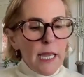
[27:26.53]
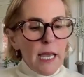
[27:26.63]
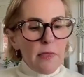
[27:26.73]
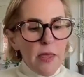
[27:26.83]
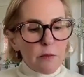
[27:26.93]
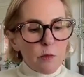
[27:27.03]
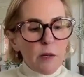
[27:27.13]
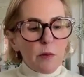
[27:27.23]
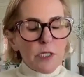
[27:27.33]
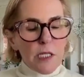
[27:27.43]
And then when
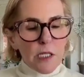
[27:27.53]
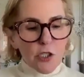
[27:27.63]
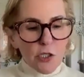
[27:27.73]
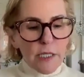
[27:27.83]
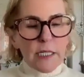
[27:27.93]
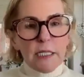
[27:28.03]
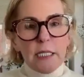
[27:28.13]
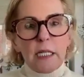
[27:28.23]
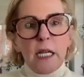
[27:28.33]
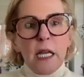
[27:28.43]
I went to the attorney, I
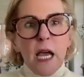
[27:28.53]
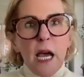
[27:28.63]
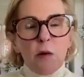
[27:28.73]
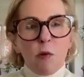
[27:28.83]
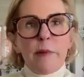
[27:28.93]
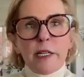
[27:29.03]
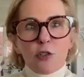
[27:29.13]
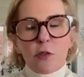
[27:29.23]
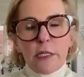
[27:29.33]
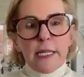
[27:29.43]
said, I want to make
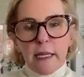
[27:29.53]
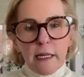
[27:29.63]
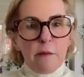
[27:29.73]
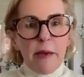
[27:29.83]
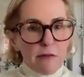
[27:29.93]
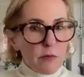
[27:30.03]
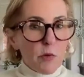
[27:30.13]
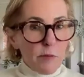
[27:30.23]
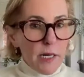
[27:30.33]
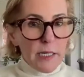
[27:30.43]
sure he can't come back for
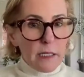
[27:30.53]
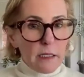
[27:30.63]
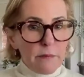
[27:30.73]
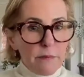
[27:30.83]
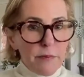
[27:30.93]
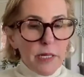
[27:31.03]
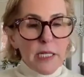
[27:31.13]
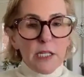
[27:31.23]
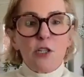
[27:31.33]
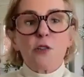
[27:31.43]
more money
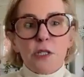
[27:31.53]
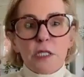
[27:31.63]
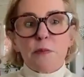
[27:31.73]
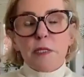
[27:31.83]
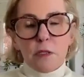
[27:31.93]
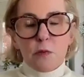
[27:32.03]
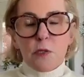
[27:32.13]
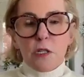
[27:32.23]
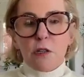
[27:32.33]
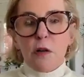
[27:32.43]
because I knew that this business was
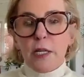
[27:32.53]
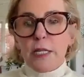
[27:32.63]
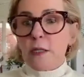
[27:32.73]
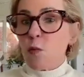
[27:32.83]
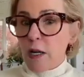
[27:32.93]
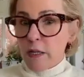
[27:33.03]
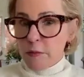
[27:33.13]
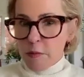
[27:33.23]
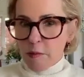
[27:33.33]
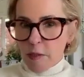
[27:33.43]
going to grow and I didn't want him
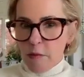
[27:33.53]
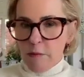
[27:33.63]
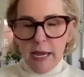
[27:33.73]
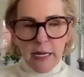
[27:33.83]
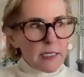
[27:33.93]
to be able to come back.